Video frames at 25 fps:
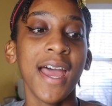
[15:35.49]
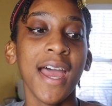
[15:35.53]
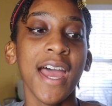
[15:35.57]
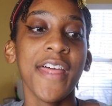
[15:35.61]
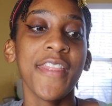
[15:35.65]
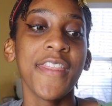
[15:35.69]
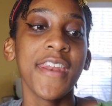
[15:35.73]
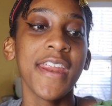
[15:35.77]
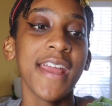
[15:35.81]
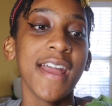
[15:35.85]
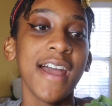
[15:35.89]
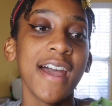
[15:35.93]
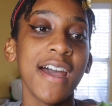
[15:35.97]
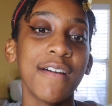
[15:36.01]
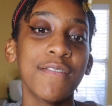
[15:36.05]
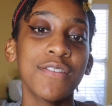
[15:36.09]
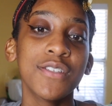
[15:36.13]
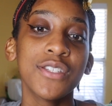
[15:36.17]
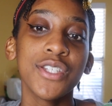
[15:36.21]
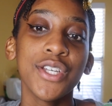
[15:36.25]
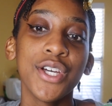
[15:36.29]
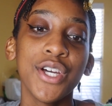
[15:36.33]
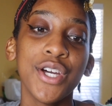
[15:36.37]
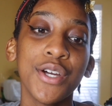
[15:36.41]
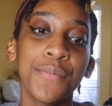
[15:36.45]
And then I have
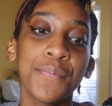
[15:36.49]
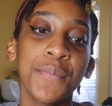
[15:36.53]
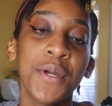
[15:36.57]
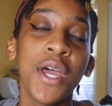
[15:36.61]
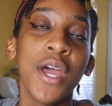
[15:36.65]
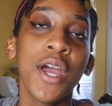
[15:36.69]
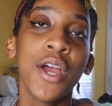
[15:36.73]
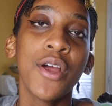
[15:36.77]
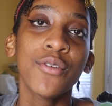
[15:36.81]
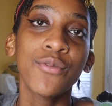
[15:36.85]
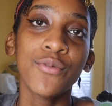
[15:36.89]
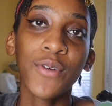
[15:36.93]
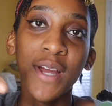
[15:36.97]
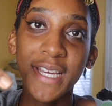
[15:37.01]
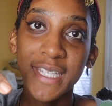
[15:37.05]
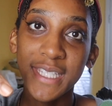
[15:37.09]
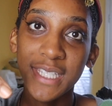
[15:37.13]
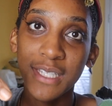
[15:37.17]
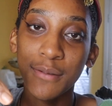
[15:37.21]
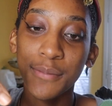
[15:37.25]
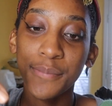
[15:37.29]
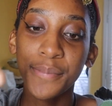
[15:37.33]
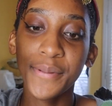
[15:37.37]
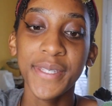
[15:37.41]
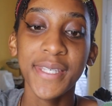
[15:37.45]
some
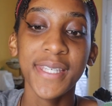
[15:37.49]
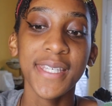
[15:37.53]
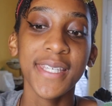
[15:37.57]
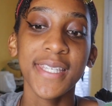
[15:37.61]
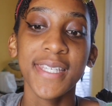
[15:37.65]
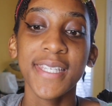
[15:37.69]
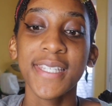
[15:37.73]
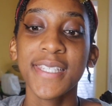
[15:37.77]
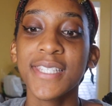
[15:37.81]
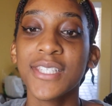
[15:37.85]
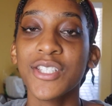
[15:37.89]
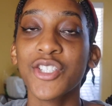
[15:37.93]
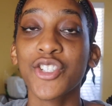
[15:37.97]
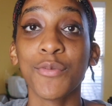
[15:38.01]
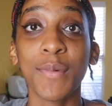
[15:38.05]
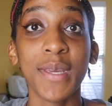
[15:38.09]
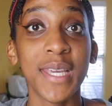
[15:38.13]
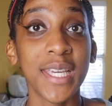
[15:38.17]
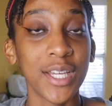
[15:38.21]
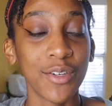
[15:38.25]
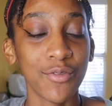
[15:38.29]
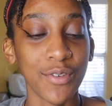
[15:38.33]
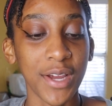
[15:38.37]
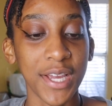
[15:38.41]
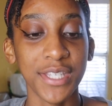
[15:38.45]
rice and peas,
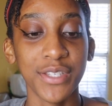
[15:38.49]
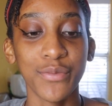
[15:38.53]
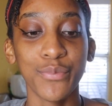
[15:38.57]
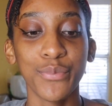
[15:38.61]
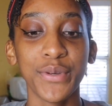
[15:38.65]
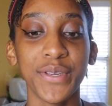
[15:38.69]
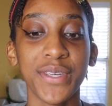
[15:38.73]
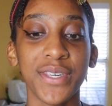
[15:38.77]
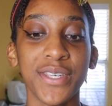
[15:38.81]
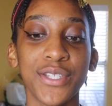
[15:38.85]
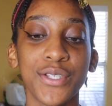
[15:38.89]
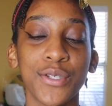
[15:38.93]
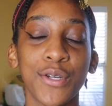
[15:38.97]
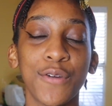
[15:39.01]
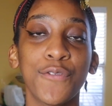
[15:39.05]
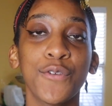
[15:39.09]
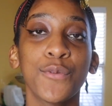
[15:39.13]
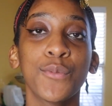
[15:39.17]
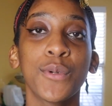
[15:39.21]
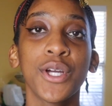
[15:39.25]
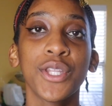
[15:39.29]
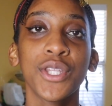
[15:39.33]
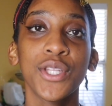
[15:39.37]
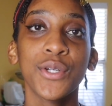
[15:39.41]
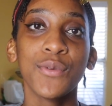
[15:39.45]
Jamaican rice and peas. So if you
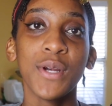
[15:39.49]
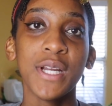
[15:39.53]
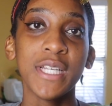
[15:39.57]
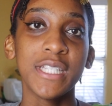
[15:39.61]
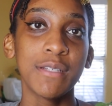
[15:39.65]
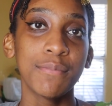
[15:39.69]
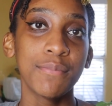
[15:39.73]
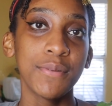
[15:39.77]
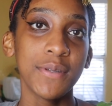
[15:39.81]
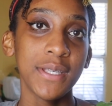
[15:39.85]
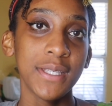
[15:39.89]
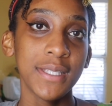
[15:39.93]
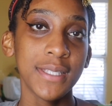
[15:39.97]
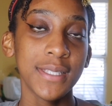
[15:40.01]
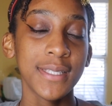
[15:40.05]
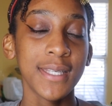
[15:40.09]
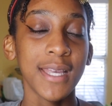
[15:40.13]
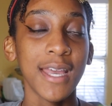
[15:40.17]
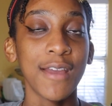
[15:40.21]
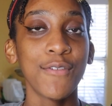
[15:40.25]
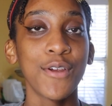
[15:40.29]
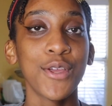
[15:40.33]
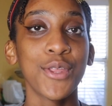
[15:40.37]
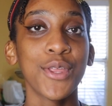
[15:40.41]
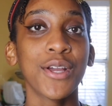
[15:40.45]
want the recipes to
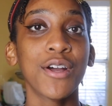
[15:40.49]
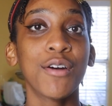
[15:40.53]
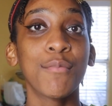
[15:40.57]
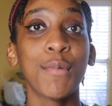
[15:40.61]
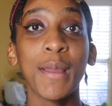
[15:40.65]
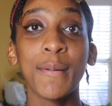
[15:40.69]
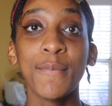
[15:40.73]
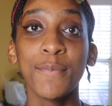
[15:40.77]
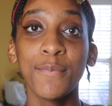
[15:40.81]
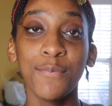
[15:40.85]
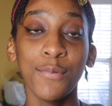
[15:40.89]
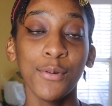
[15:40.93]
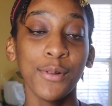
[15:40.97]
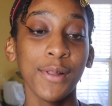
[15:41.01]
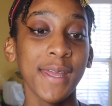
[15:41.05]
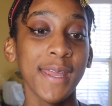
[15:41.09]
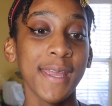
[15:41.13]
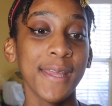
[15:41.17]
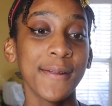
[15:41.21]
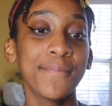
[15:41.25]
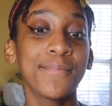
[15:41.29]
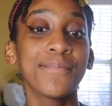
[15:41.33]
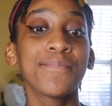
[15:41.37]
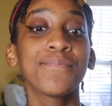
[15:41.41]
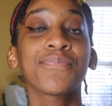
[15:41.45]
everything on my
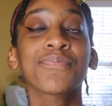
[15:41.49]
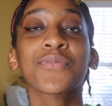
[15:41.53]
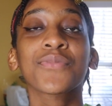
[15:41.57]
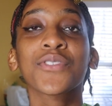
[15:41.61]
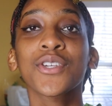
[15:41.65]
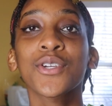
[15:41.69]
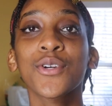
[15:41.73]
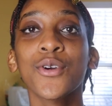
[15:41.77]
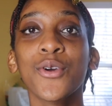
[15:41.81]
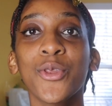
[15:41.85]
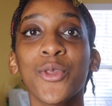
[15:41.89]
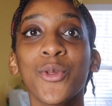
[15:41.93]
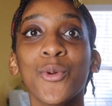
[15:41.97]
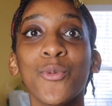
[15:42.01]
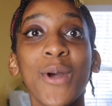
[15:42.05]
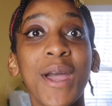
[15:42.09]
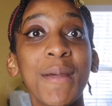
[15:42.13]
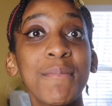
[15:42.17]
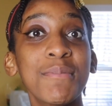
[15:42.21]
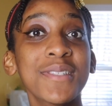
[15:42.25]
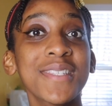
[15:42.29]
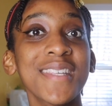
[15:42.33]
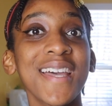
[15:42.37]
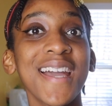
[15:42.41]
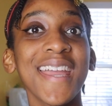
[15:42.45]
plate, go to the
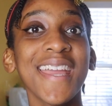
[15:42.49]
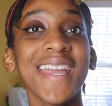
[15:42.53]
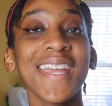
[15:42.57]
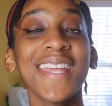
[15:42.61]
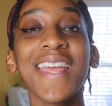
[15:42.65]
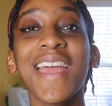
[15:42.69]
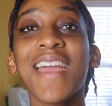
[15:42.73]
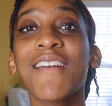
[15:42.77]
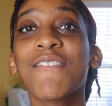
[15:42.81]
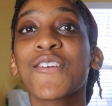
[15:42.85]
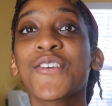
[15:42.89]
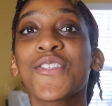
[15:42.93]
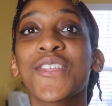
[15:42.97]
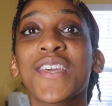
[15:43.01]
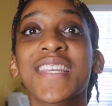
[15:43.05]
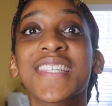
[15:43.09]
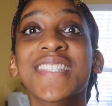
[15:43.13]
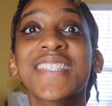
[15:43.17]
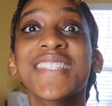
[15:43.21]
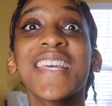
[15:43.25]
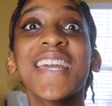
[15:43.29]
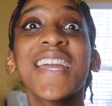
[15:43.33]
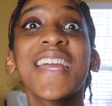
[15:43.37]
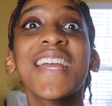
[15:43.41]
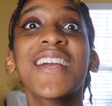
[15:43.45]
website, everything's
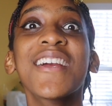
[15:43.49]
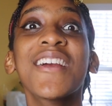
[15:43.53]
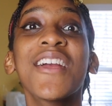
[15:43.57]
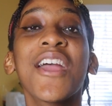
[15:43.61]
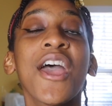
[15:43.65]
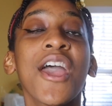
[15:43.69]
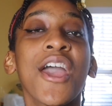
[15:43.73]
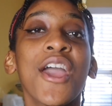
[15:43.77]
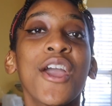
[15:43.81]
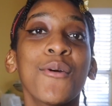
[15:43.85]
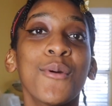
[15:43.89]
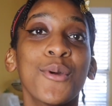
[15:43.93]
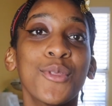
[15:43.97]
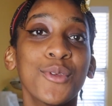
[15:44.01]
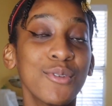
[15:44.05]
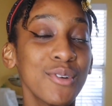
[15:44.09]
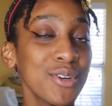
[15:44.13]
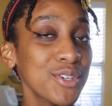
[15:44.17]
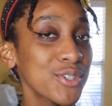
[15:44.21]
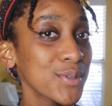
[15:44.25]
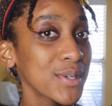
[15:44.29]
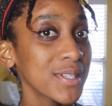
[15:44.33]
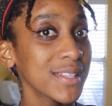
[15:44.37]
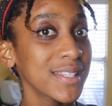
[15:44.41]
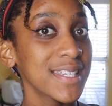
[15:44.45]
there with
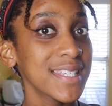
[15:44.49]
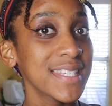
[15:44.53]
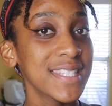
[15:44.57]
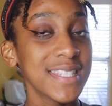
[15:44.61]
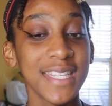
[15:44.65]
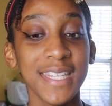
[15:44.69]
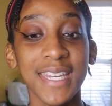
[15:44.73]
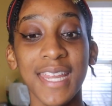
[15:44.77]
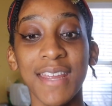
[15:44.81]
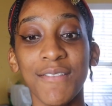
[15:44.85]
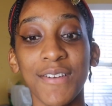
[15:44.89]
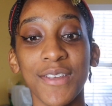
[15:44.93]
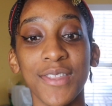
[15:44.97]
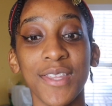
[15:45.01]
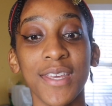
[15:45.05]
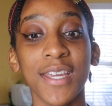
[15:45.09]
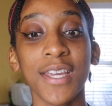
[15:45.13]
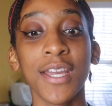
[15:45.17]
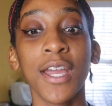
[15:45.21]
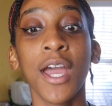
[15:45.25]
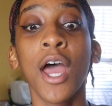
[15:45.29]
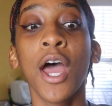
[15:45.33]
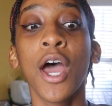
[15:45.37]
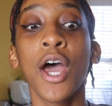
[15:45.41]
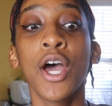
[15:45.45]
grocery lists and
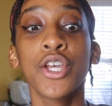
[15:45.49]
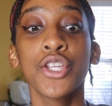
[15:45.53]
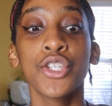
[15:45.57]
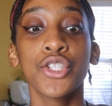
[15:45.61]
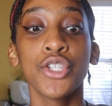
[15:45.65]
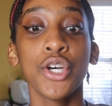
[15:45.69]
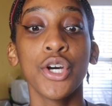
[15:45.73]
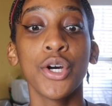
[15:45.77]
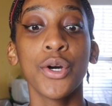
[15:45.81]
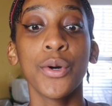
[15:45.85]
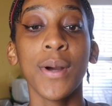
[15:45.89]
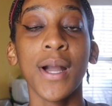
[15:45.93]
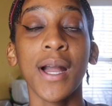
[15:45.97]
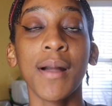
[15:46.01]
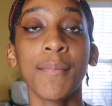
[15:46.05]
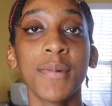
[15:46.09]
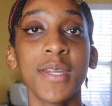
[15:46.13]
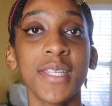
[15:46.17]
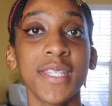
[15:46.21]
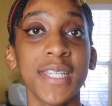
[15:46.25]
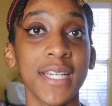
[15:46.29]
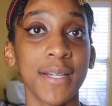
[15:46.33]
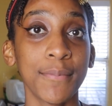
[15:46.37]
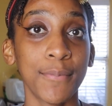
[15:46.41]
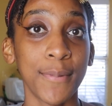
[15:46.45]
everything. So I'm
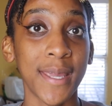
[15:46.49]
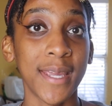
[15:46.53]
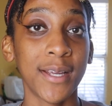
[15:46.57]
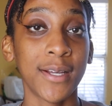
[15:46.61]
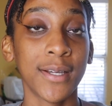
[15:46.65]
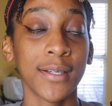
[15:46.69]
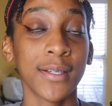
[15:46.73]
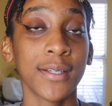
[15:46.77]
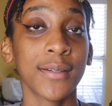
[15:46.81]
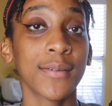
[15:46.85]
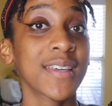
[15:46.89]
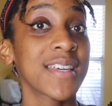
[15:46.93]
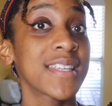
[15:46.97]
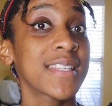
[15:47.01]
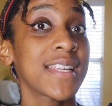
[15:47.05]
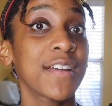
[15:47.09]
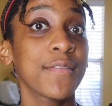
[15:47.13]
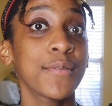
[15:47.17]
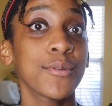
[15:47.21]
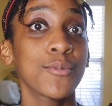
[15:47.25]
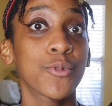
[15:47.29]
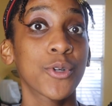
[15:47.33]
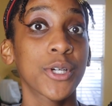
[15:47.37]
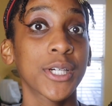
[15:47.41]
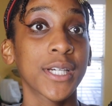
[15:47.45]
gonna take a bake because I've
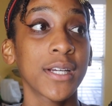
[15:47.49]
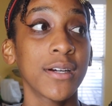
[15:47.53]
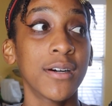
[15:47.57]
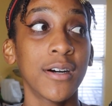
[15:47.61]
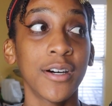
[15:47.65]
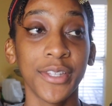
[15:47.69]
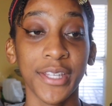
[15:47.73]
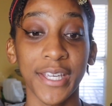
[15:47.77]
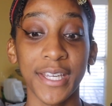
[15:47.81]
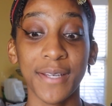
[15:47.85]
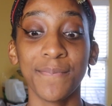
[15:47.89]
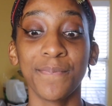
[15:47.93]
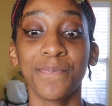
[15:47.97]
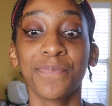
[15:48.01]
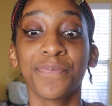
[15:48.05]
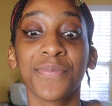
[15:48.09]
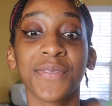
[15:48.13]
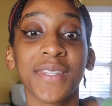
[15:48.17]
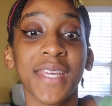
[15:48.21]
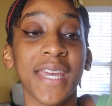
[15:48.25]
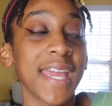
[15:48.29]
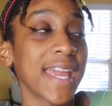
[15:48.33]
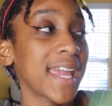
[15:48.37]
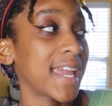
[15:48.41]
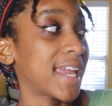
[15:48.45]
been working all day
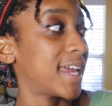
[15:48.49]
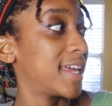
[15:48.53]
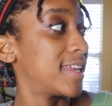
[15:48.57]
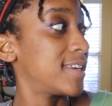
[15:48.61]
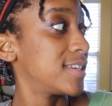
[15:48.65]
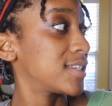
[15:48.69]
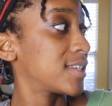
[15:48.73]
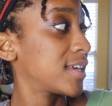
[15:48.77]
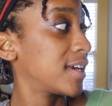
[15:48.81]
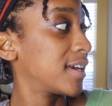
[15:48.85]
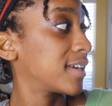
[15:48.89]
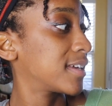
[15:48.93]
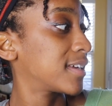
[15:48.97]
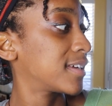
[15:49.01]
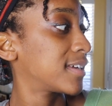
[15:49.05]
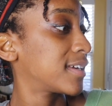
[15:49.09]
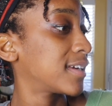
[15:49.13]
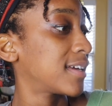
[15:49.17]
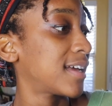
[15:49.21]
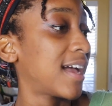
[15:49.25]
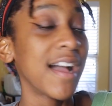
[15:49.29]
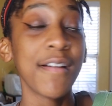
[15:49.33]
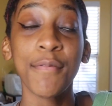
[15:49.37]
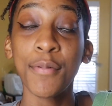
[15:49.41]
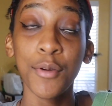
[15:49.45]
and
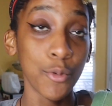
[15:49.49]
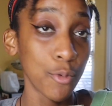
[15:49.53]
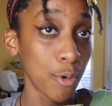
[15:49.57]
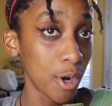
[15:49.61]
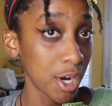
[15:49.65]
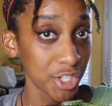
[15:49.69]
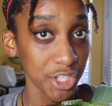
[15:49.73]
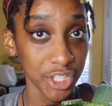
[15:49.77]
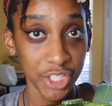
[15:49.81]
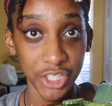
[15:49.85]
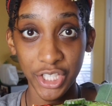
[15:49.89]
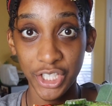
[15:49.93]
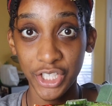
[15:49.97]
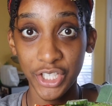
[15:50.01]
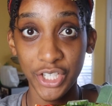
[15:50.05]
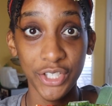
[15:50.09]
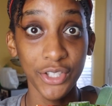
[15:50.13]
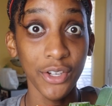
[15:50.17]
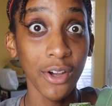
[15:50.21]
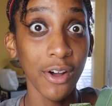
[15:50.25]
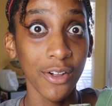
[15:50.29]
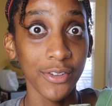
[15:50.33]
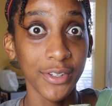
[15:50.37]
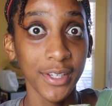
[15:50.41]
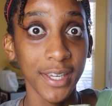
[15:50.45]
I've been washing dishes
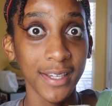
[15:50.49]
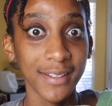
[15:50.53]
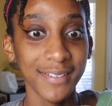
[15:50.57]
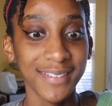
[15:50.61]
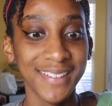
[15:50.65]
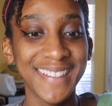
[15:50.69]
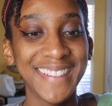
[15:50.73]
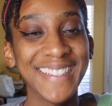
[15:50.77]
all day.